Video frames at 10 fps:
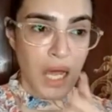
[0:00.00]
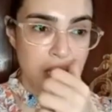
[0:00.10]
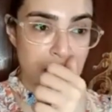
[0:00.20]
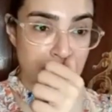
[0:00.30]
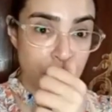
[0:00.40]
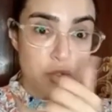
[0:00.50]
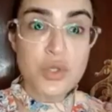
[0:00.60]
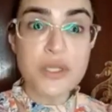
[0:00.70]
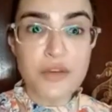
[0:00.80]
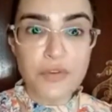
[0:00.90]
It used
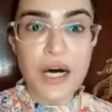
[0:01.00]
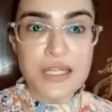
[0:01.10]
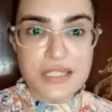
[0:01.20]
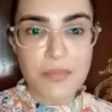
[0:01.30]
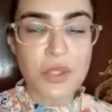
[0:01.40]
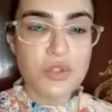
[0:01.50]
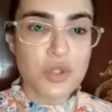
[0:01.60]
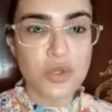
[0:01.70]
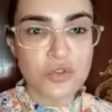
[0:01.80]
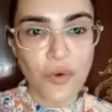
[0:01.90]
to give her something
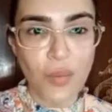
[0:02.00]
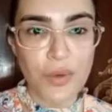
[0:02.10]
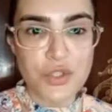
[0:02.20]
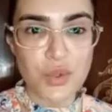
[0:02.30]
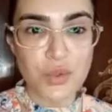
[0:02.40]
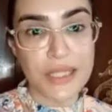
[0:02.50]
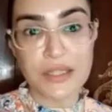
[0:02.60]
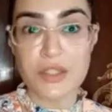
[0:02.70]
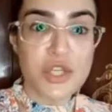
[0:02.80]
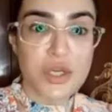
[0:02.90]
to look forward to
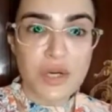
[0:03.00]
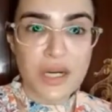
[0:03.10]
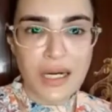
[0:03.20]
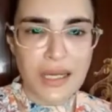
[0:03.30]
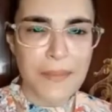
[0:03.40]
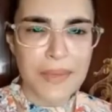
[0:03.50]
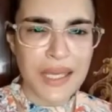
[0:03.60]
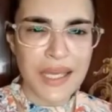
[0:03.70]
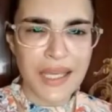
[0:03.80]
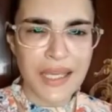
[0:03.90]
that the children are
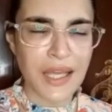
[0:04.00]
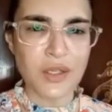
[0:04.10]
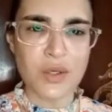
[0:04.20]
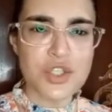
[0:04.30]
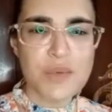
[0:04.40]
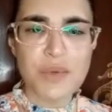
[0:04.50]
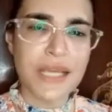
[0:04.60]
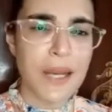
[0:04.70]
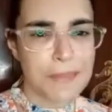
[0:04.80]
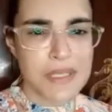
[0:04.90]
coming. And, you know, she
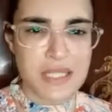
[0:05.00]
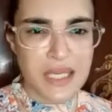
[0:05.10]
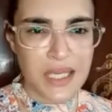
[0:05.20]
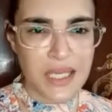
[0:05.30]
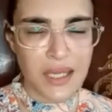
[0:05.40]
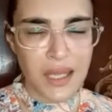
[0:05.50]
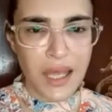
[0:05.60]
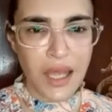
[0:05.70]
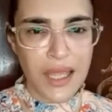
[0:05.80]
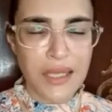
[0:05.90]
would get busy
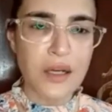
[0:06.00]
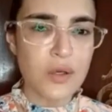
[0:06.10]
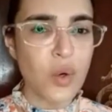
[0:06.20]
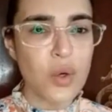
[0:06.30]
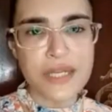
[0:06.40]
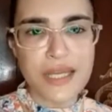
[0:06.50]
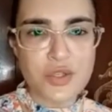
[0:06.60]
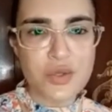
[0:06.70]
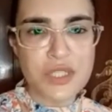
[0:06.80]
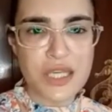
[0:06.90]
in her whole
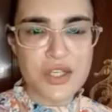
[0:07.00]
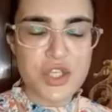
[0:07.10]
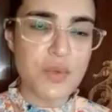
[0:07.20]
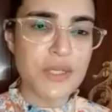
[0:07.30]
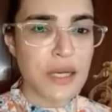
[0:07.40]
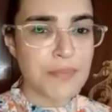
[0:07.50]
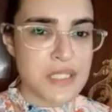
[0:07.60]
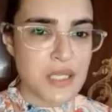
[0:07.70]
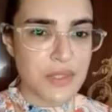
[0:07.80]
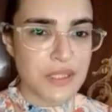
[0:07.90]
day's routine. She would get
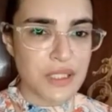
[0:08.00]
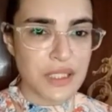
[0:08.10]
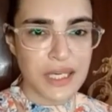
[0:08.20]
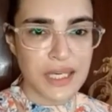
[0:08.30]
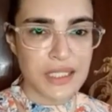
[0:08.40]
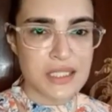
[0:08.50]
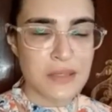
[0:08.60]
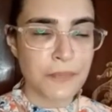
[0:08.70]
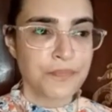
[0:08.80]
busy with the kids.